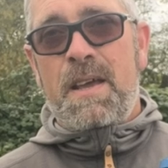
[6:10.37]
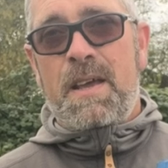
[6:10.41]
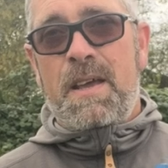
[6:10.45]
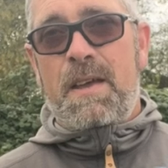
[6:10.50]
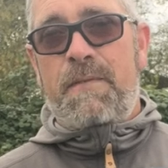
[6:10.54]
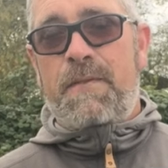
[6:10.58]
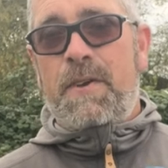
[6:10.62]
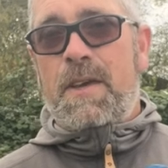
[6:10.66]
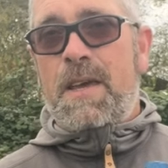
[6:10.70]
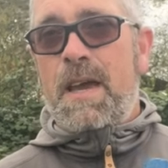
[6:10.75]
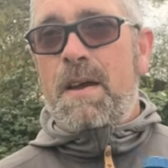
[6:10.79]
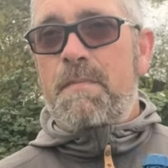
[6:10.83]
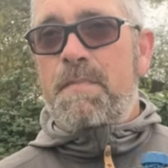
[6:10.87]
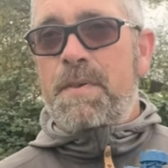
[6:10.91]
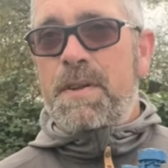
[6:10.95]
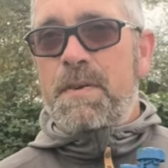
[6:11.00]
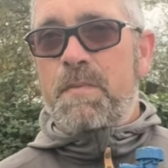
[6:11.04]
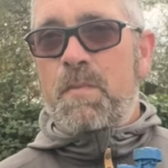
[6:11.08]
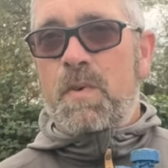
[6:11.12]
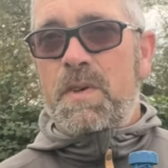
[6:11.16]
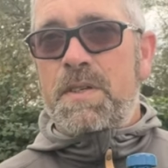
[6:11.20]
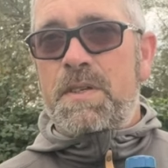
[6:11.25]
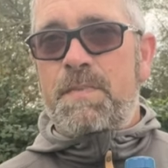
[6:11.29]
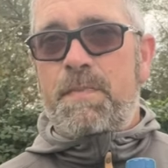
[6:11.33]
if you're camping
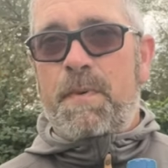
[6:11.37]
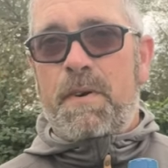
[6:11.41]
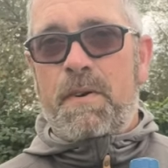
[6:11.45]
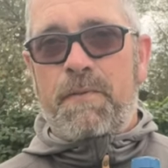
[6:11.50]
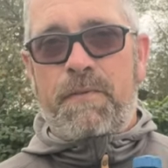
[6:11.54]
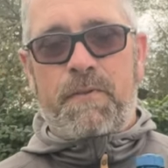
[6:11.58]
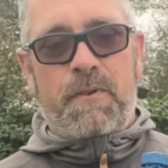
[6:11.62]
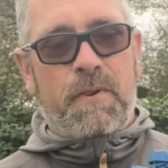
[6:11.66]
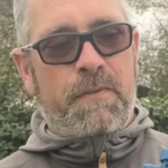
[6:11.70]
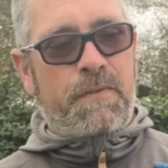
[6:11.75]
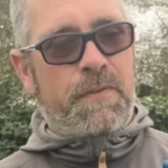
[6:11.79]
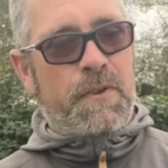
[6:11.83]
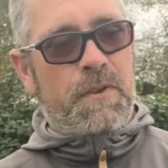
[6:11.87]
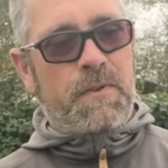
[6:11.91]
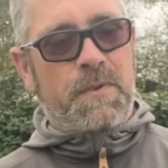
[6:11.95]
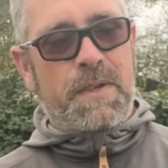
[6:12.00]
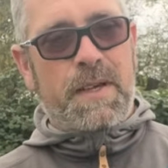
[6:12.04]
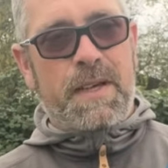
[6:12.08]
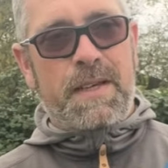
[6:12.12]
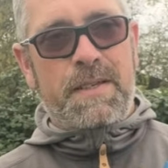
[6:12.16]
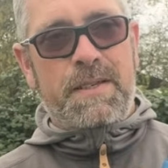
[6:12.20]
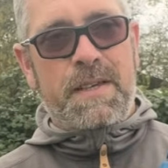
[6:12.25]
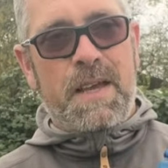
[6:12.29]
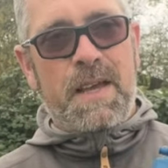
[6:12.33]
in one spot for a few
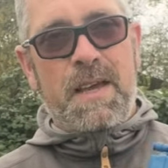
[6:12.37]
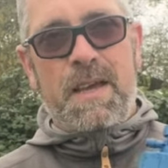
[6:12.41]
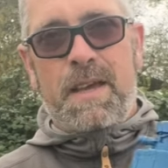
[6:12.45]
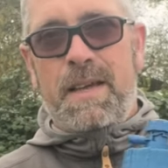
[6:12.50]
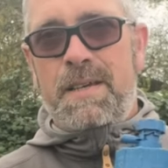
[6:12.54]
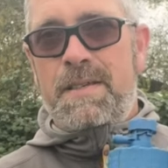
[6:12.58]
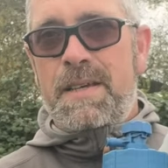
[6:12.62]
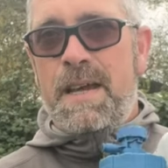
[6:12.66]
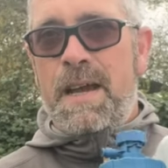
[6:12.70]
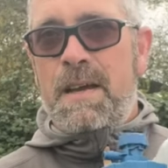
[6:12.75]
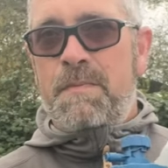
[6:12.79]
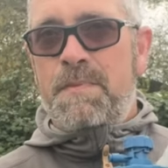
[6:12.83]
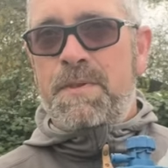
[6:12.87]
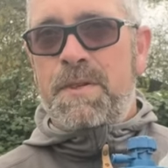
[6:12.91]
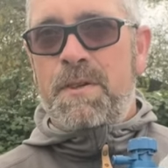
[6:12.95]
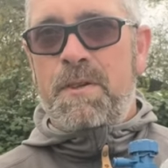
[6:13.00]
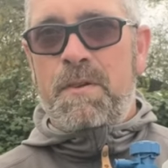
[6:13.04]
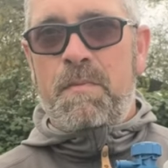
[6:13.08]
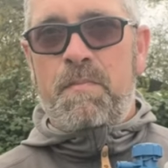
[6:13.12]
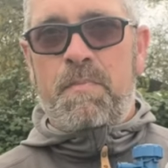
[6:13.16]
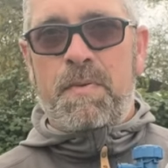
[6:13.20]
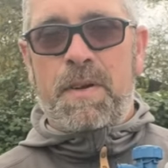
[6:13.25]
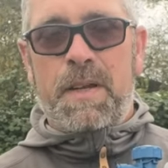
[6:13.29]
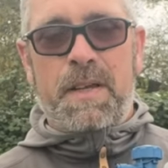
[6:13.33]
days, it's
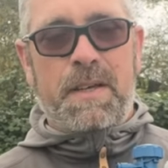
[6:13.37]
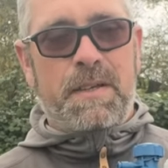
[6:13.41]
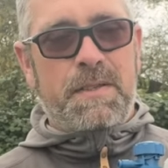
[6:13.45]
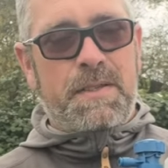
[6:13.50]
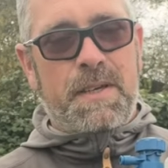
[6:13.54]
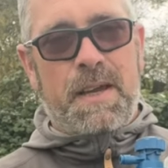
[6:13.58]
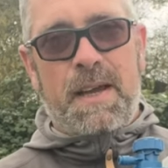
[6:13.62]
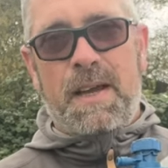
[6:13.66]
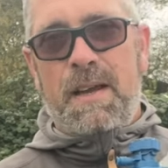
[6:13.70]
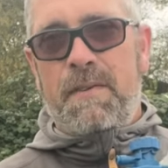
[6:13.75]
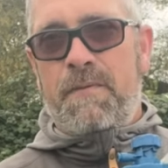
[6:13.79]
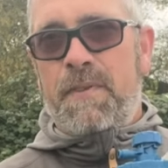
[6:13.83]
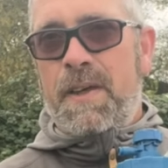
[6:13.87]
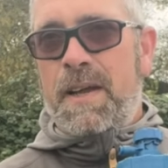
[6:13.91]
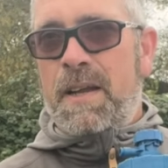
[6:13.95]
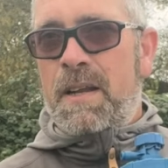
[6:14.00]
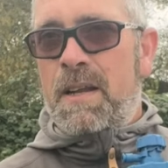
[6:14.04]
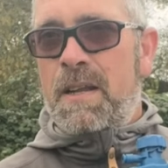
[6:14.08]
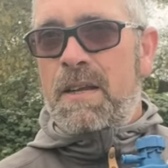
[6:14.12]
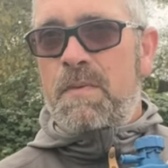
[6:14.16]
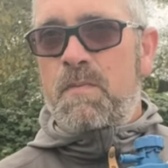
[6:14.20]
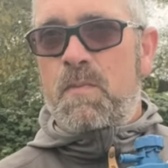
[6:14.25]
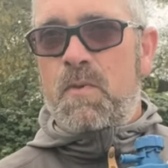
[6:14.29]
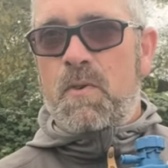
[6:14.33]
absolutely brilliant to have that
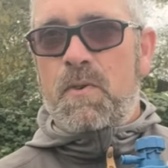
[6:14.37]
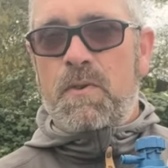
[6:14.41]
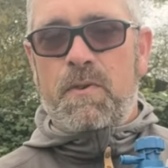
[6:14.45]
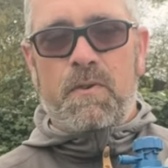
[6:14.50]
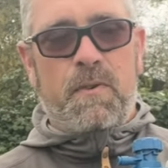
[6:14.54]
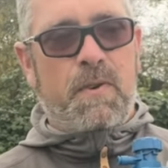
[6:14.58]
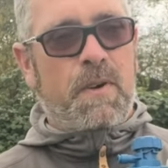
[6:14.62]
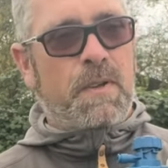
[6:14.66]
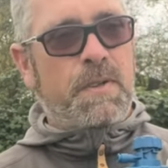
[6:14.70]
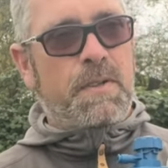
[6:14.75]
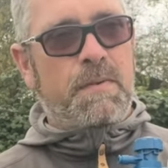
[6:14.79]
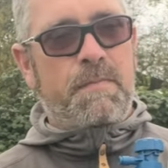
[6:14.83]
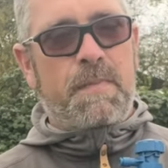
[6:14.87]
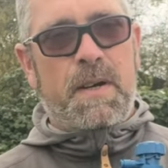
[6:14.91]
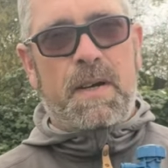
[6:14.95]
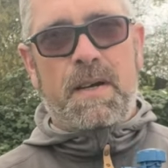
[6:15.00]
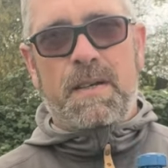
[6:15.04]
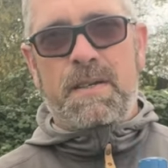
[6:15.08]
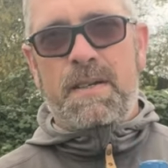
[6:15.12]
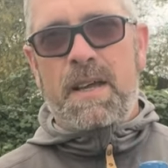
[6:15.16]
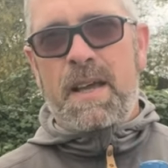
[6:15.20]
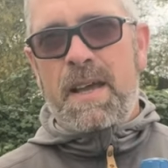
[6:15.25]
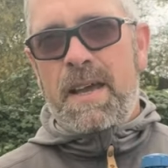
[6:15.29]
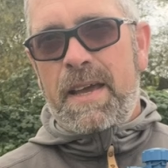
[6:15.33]
clean water on
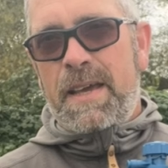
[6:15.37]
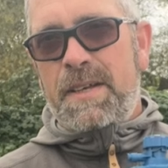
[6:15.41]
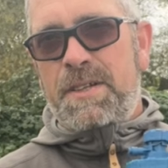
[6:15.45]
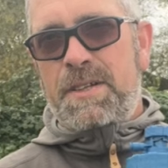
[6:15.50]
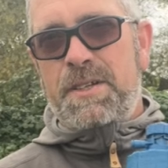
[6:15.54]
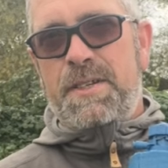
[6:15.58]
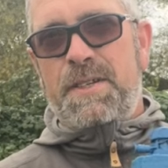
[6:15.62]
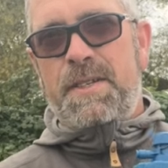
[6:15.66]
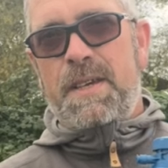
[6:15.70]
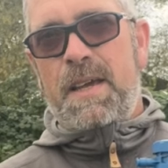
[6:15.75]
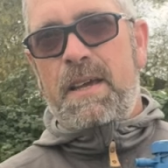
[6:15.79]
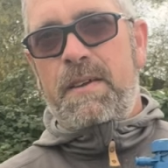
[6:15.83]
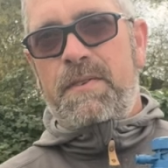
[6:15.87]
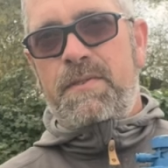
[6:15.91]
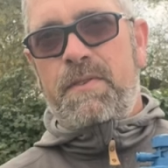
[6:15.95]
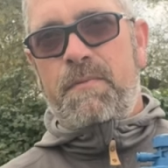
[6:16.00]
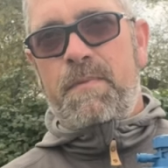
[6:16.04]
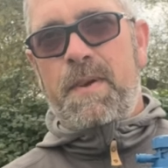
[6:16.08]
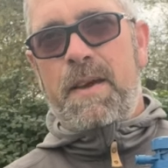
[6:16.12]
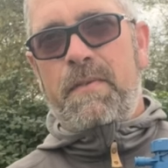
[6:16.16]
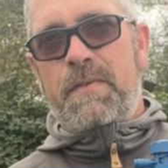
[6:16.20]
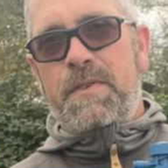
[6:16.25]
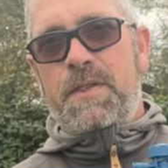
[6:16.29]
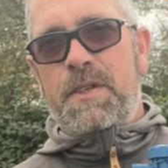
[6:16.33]
demand. It just saves
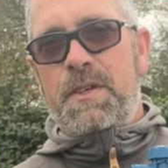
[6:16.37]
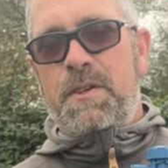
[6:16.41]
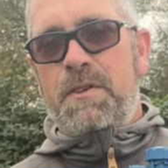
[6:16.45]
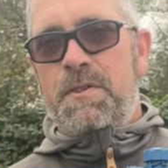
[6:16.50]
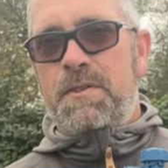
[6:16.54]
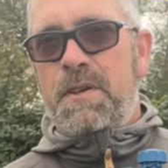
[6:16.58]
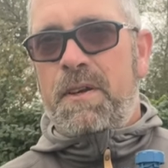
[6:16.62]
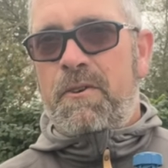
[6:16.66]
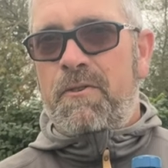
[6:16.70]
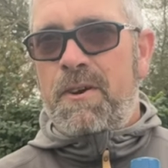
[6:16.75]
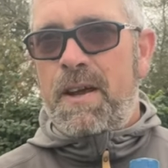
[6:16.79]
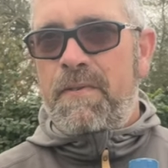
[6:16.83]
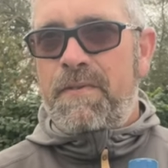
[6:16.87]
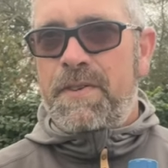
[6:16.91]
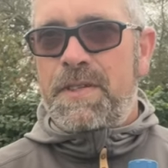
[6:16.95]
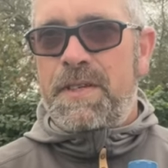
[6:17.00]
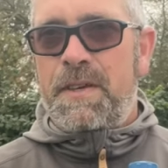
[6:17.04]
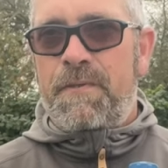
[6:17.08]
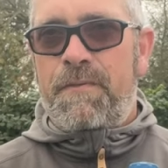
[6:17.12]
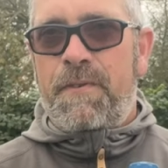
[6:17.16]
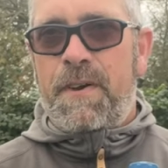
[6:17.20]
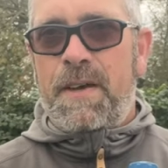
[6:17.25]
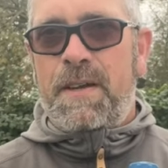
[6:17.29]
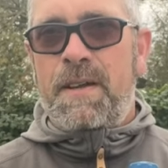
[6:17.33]
from having to use a
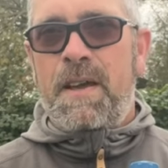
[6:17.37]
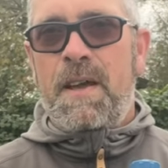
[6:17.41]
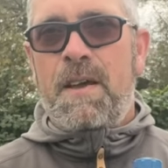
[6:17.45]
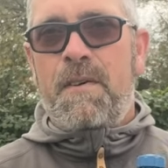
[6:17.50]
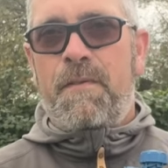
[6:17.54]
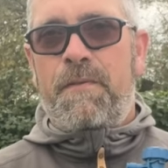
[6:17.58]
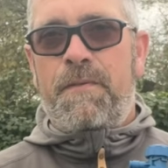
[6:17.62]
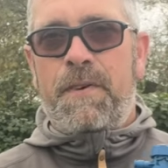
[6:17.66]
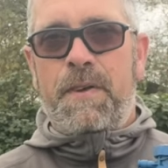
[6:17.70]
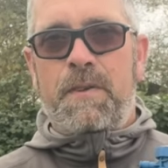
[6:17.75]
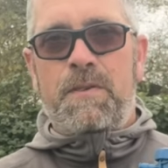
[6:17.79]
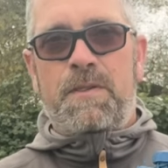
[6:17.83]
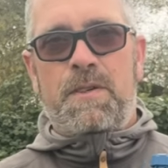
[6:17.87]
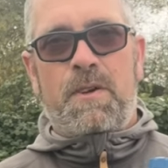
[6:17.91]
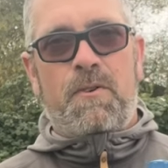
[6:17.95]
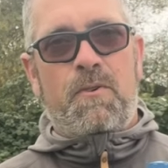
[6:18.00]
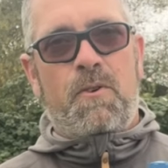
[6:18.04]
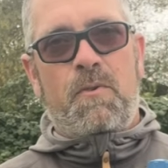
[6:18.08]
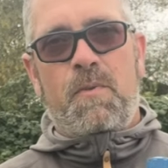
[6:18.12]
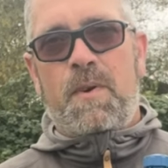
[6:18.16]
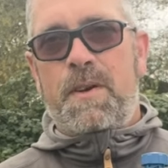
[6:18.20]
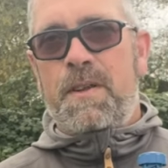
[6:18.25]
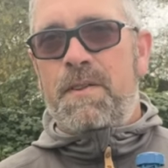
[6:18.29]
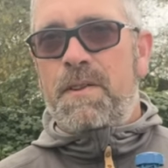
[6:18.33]
gravity-fed
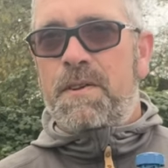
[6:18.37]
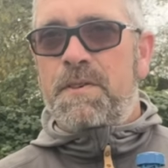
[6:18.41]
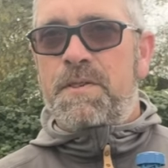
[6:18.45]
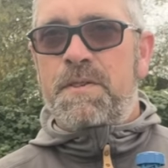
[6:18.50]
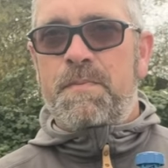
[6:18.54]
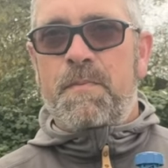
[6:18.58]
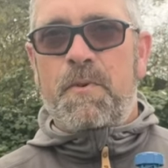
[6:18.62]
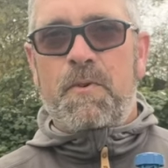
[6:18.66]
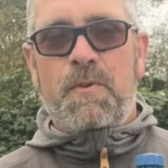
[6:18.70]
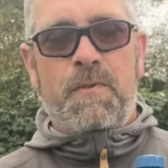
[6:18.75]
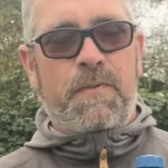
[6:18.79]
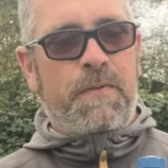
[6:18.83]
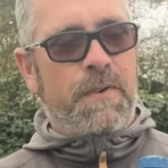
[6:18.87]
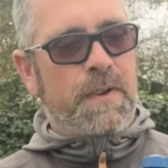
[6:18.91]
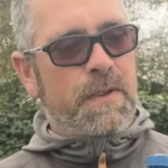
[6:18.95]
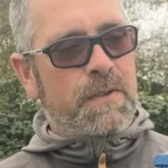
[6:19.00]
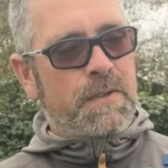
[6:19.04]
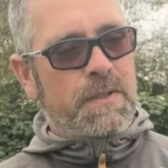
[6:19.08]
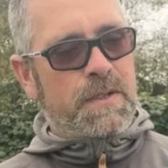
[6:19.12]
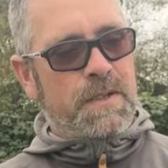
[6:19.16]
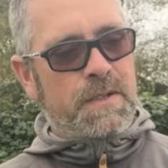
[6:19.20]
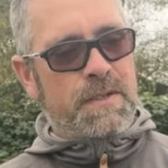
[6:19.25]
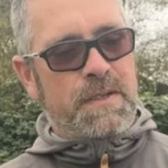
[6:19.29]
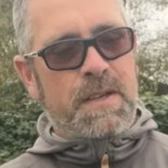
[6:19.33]
filter or one of those small
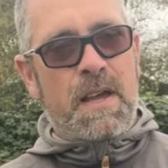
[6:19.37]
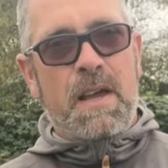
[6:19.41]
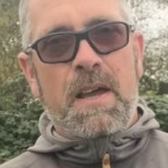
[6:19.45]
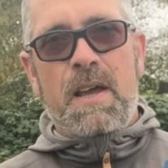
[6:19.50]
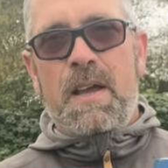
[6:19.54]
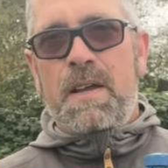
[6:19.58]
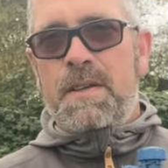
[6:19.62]
filters.